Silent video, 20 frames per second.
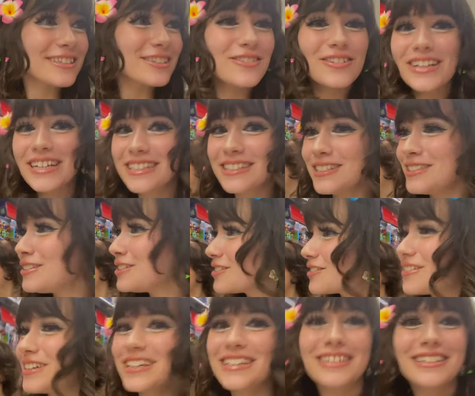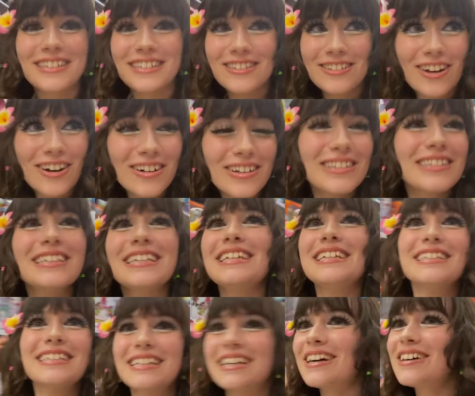toys, new toys,
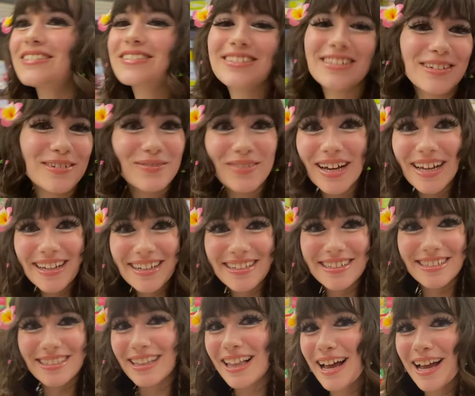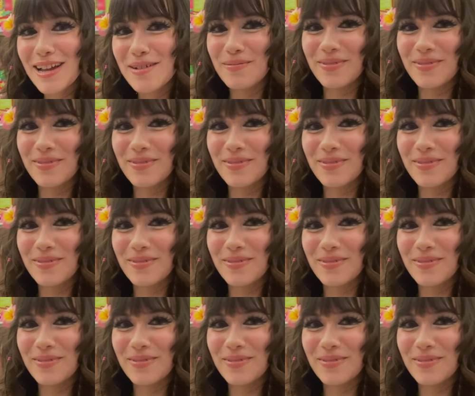dollies, oh, so fun, slime.